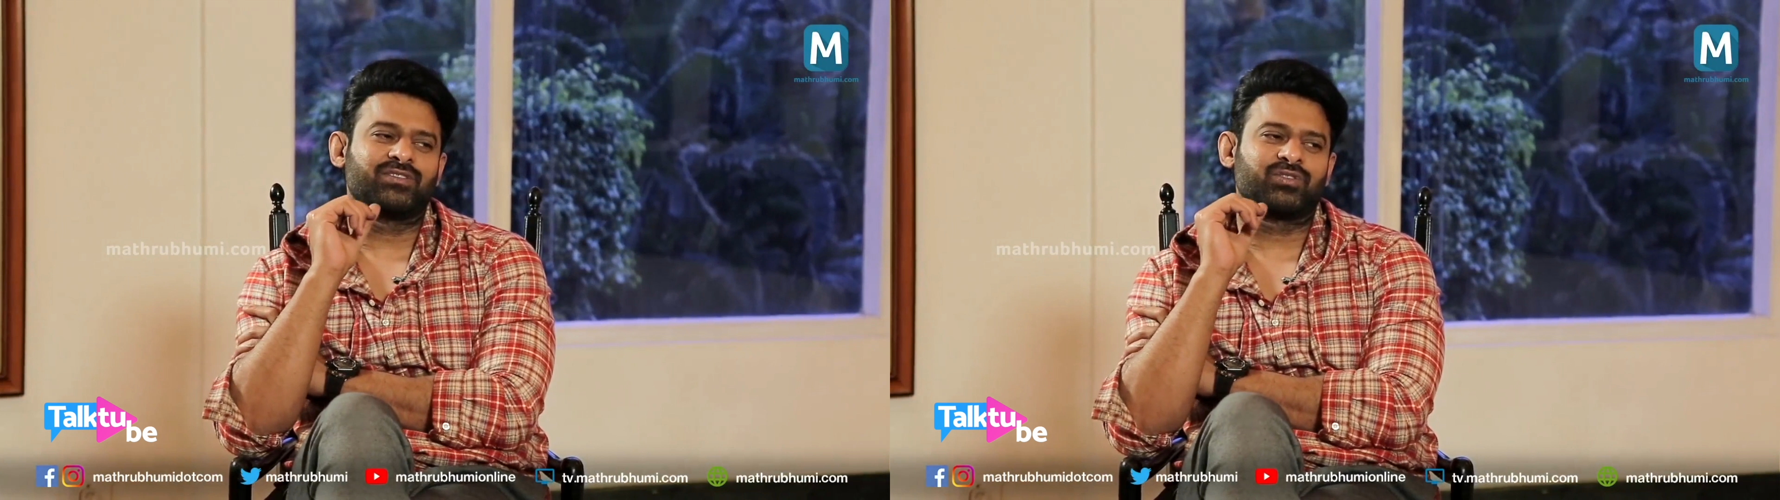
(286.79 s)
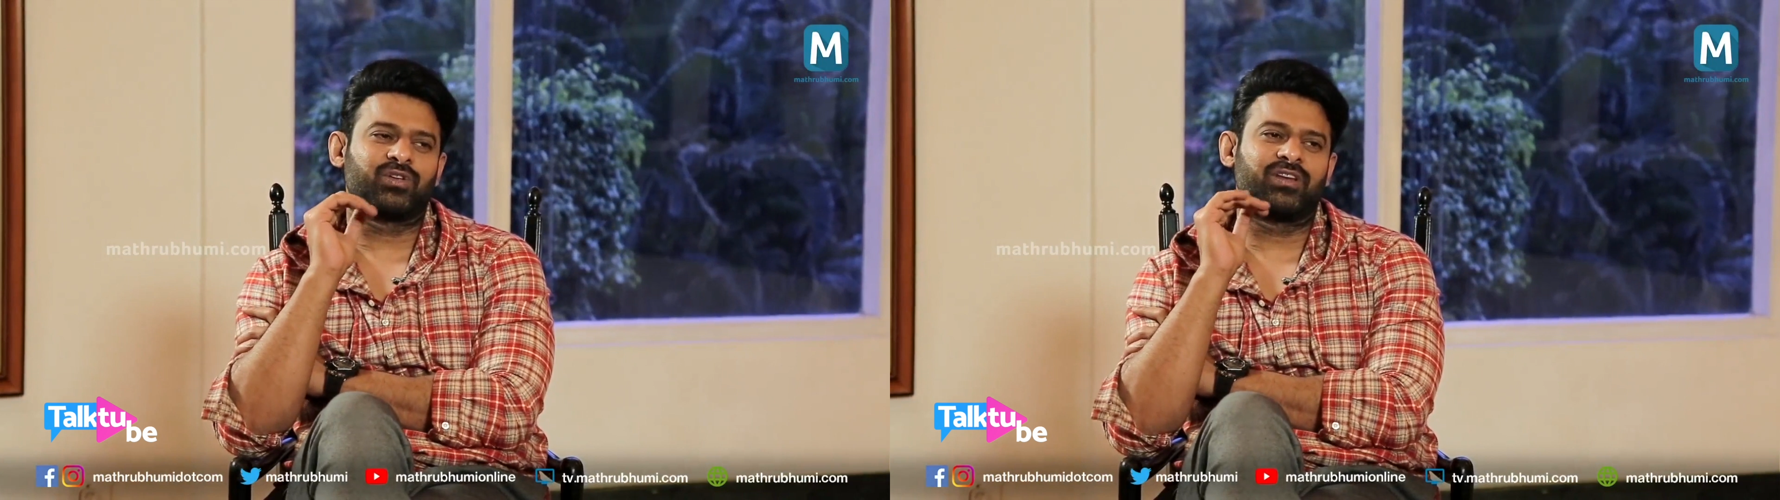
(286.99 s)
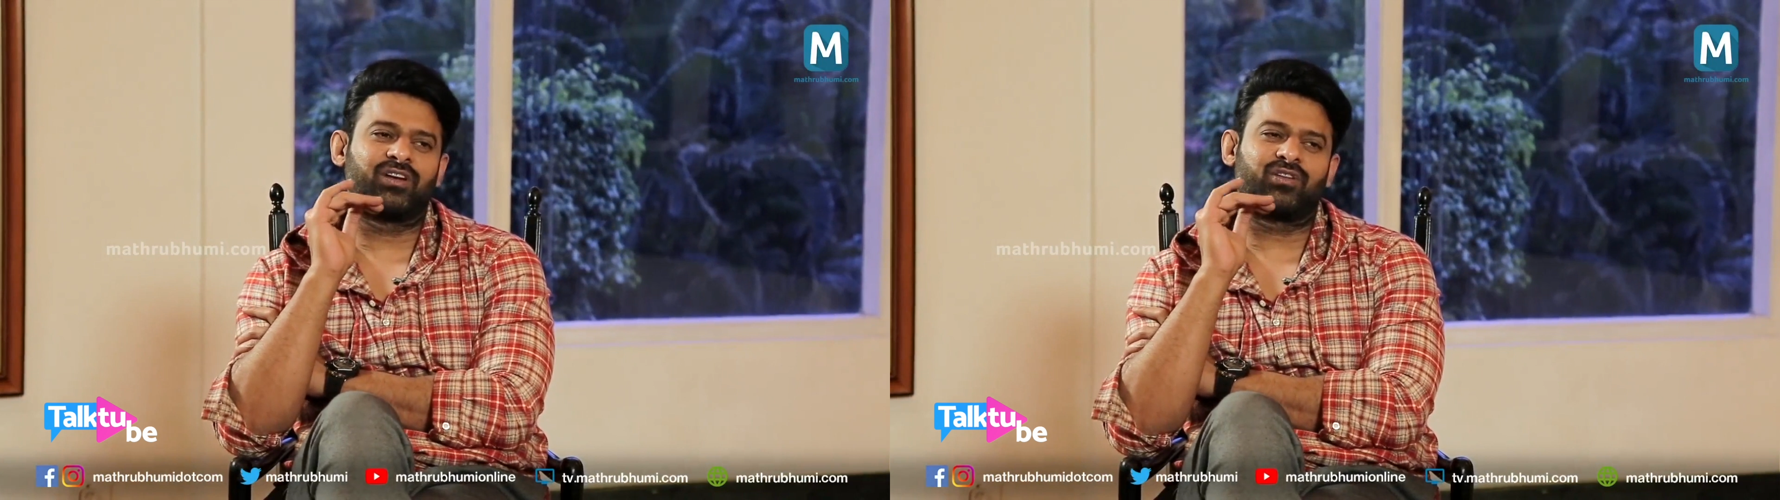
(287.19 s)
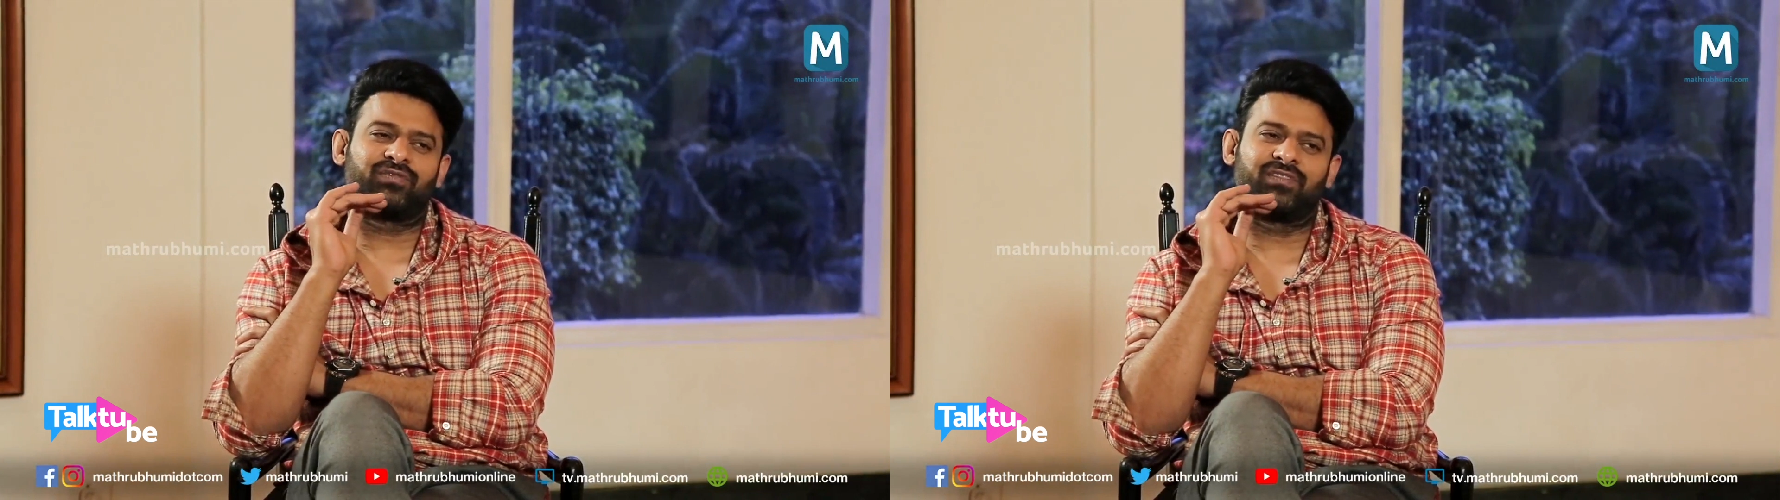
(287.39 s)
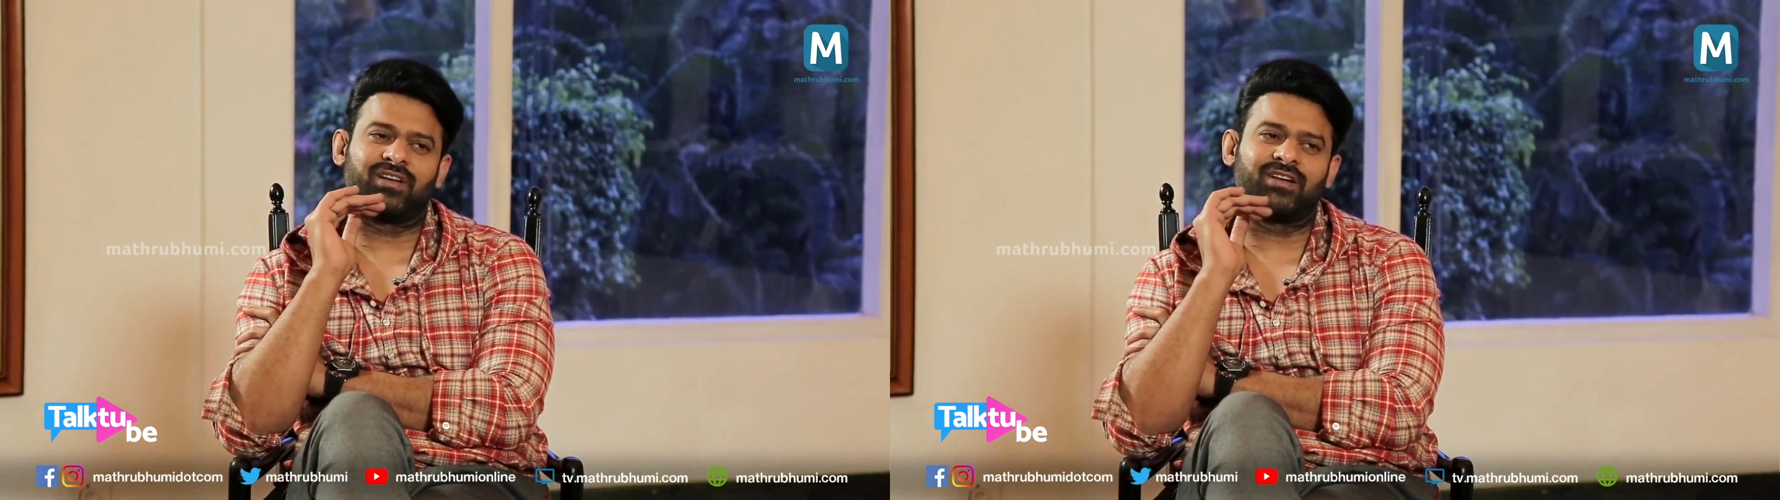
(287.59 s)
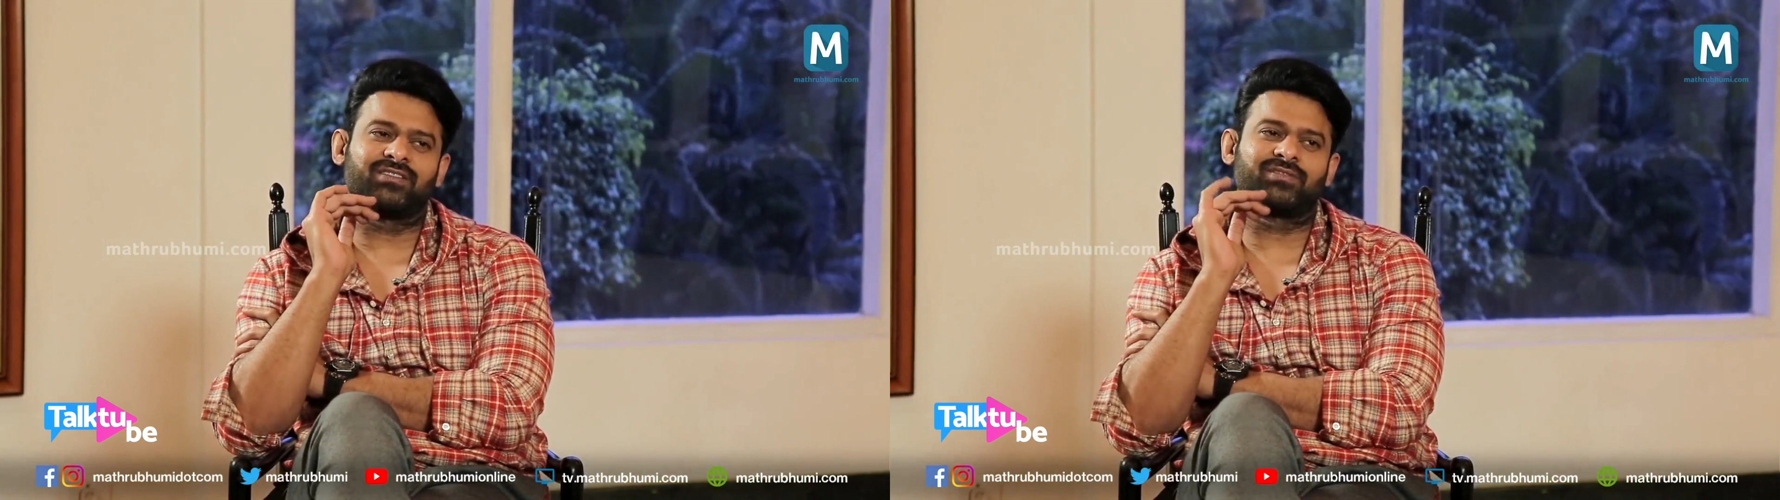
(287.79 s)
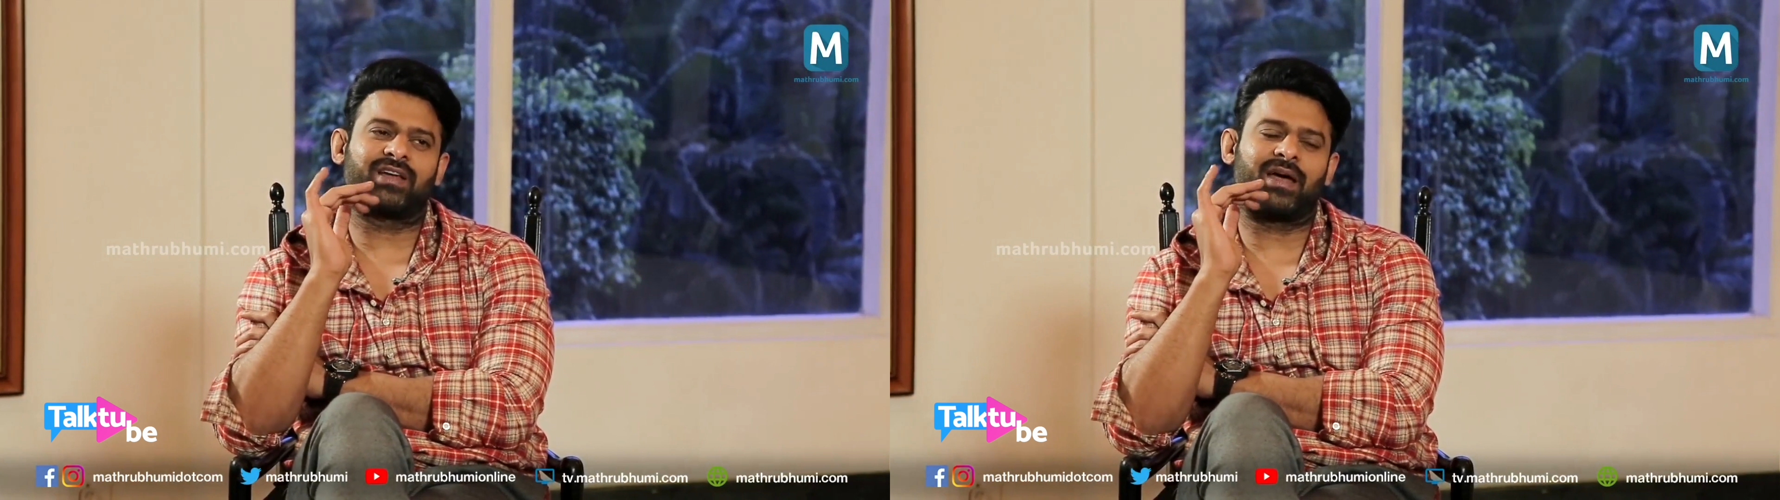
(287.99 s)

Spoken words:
So you need to feel it is